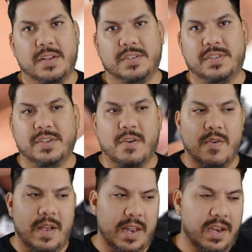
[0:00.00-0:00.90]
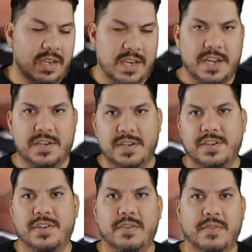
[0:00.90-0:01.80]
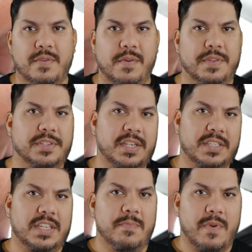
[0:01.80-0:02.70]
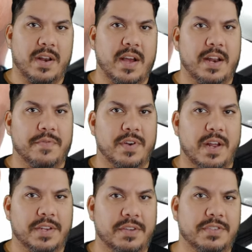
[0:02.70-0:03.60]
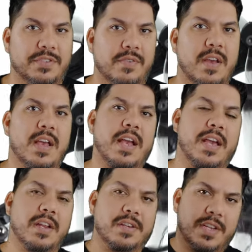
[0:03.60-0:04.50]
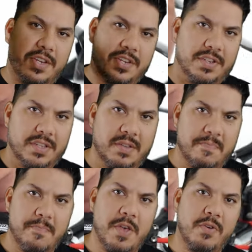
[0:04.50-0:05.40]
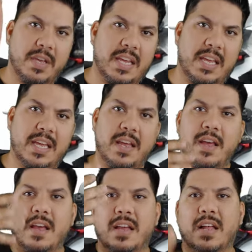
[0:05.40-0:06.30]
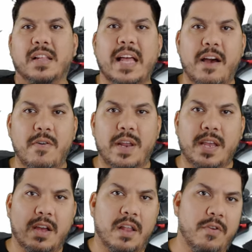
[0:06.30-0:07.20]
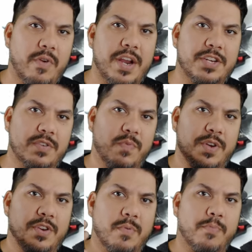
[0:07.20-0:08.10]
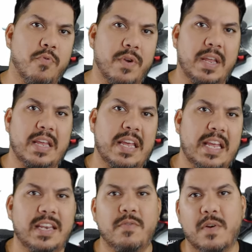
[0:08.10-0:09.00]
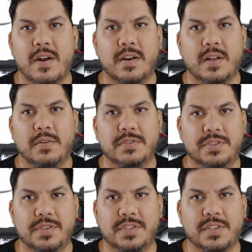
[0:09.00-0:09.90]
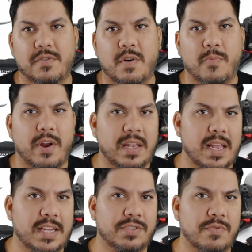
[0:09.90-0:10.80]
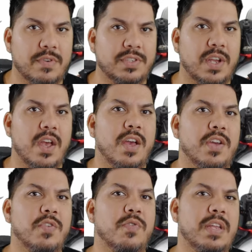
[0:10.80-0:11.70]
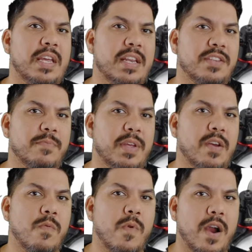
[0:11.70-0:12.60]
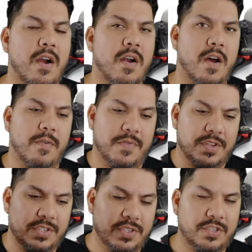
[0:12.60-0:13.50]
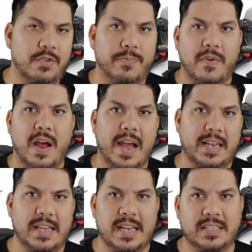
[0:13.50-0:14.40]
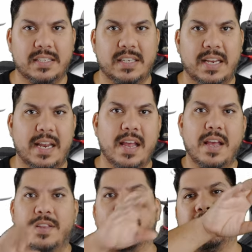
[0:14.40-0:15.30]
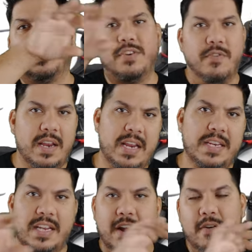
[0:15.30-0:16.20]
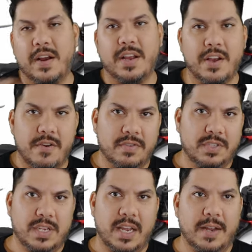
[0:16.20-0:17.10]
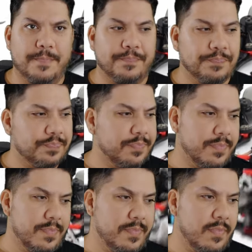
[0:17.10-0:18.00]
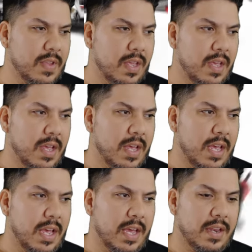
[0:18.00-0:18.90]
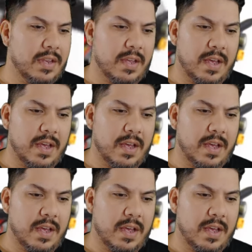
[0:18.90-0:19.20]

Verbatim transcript: So in addition to the 16:9, if you're not used to, in addition to the milky, cloudy coloration when you're pointing anywhere close to the sun or a bright light source, you need to be aware of the super high latency, the screen tearing, ghosting, and